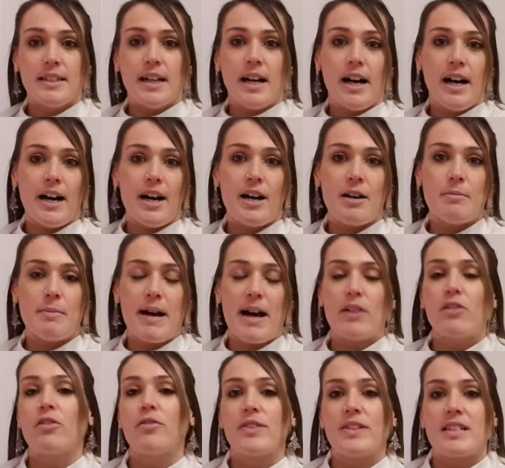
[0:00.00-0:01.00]
Um,
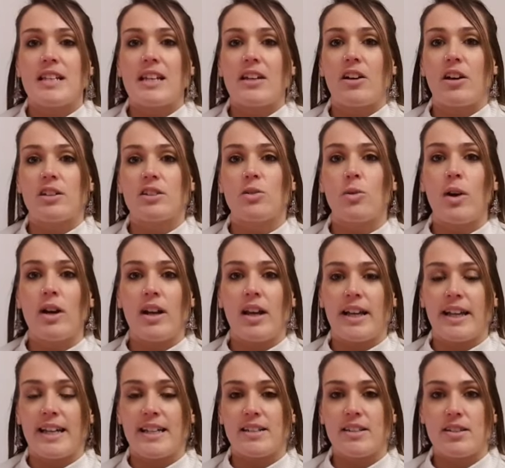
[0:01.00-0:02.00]
and obviously I'd quite
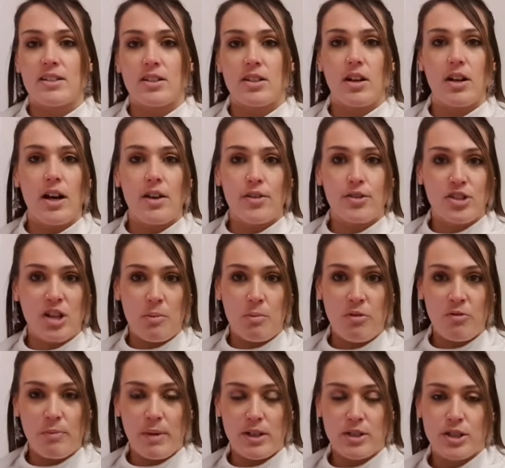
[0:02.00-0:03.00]
like it to start at the top
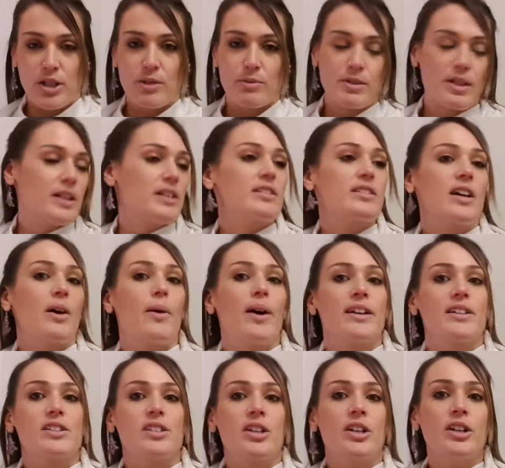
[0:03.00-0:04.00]
of my shoulder. So I
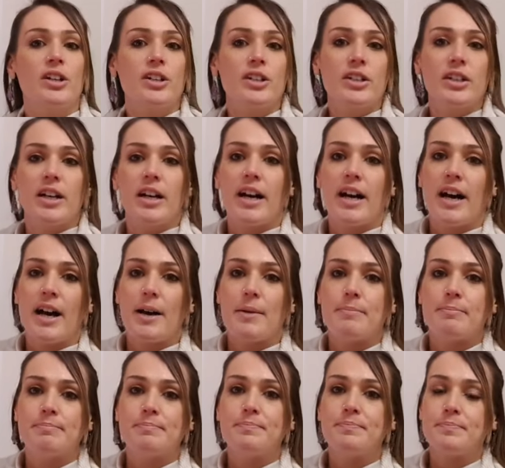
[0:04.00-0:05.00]
took
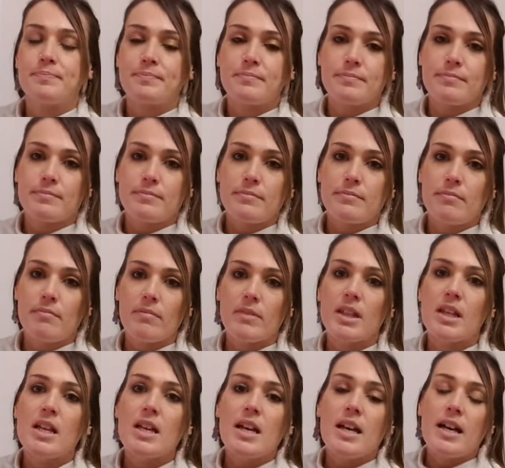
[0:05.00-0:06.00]
um,
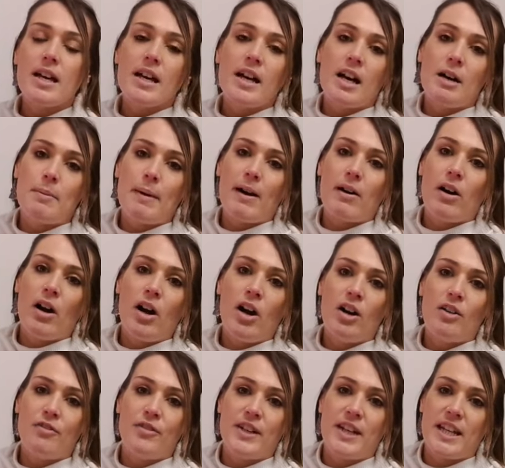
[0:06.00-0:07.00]
about
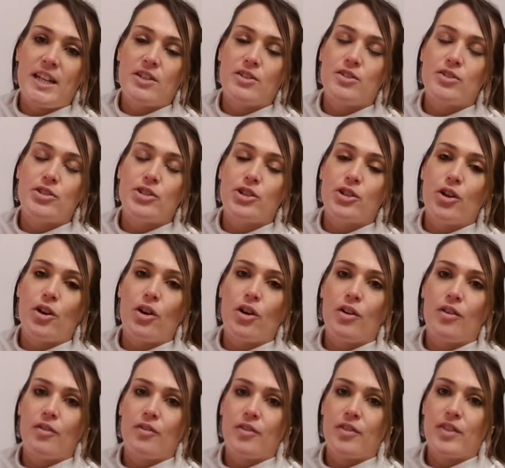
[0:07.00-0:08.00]
half an inch
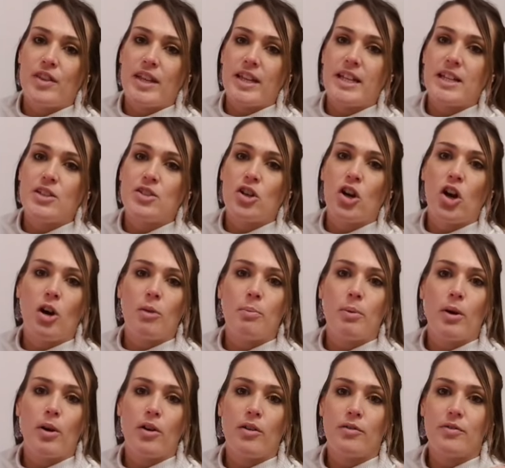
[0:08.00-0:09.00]
off the
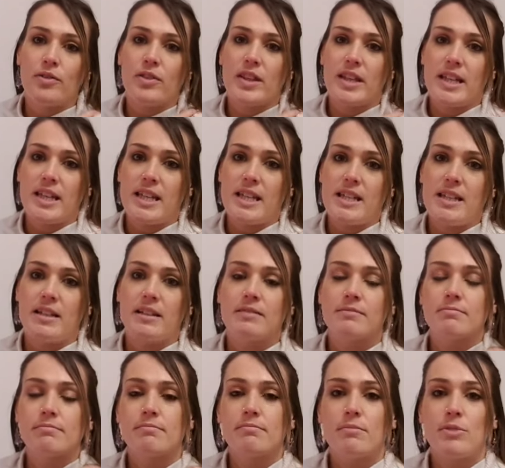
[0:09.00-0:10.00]
top of the
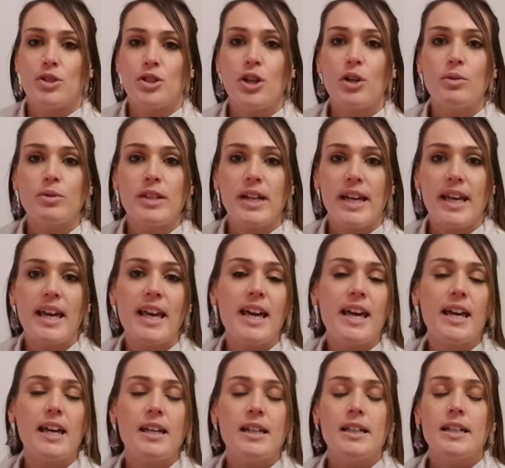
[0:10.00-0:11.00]
shoulder
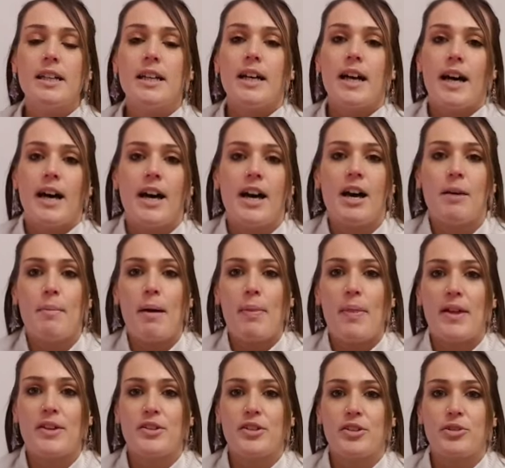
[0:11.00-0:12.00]
here um, and
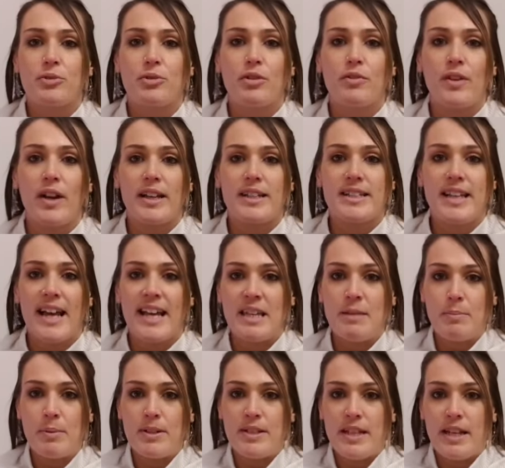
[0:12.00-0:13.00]
then just sort of like
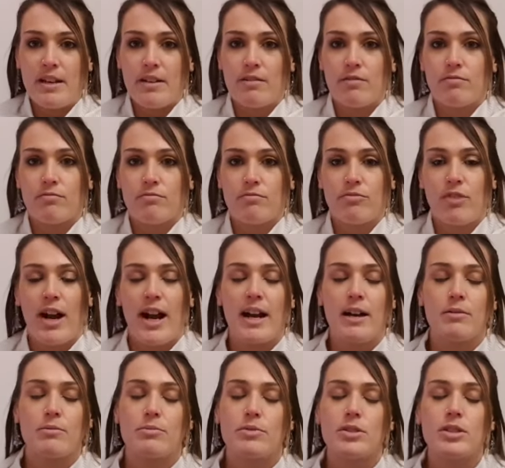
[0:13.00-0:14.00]
tapered it
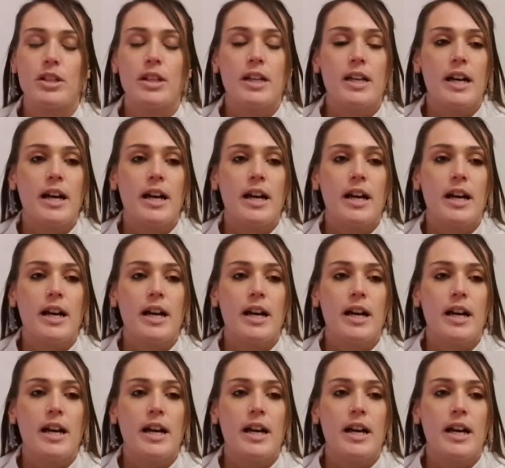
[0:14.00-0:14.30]
round.